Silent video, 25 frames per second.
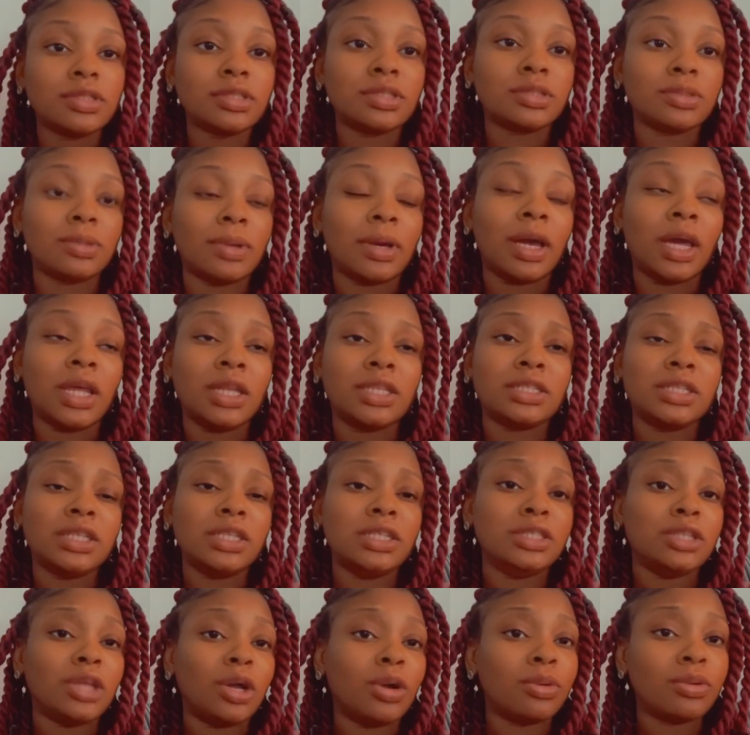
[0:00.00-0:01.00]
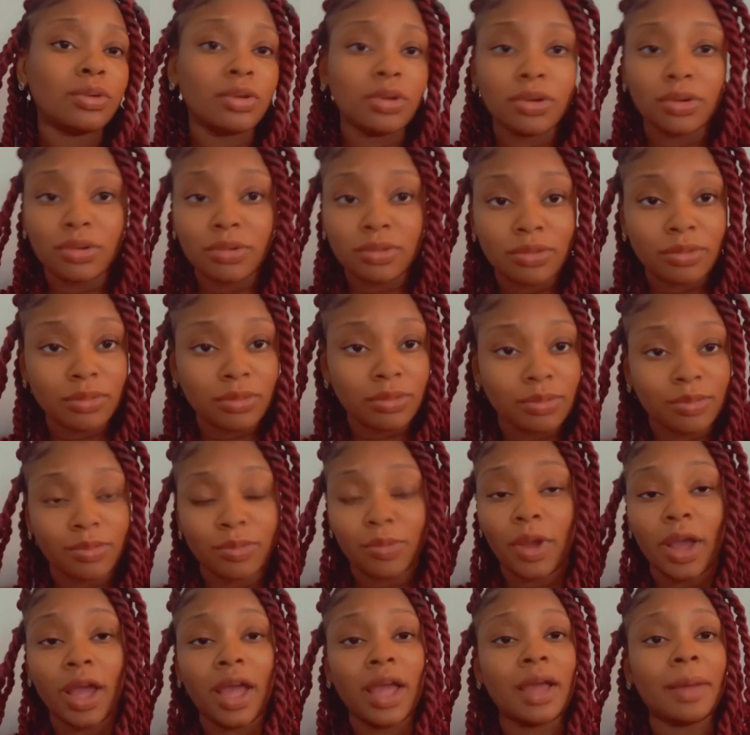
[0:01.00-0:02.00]
So I honestly don't know
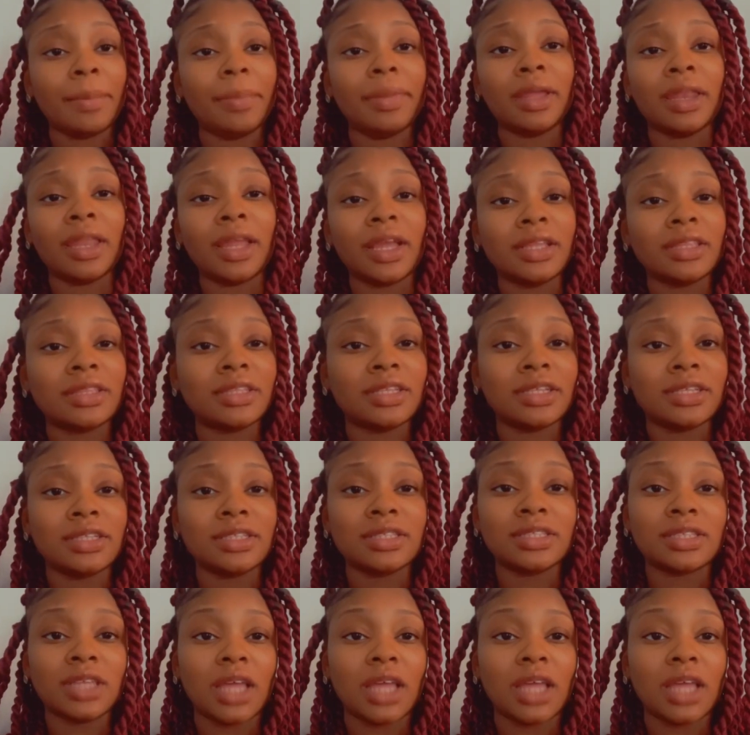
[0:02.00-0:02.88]
why I've been like this.